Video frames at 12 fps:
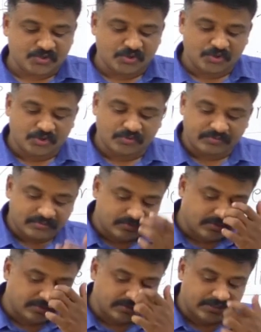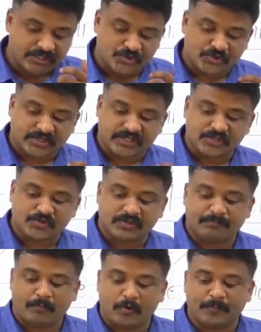so uh, his, his
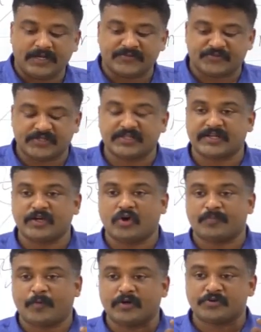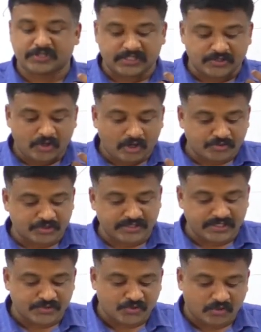popular theory or political
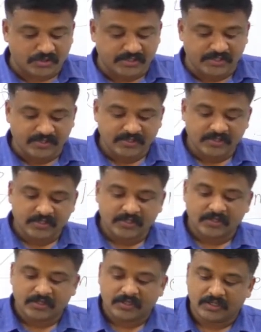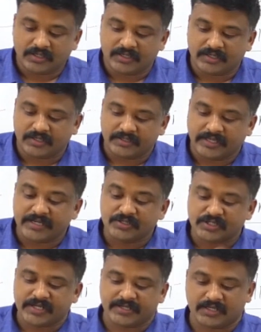doctrine is called uh, uh,
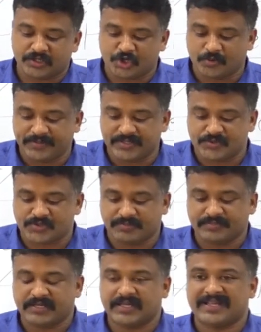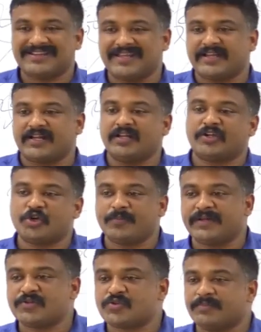integral humanism. Integral
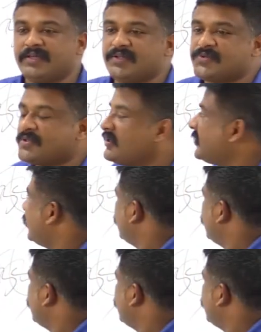humanism means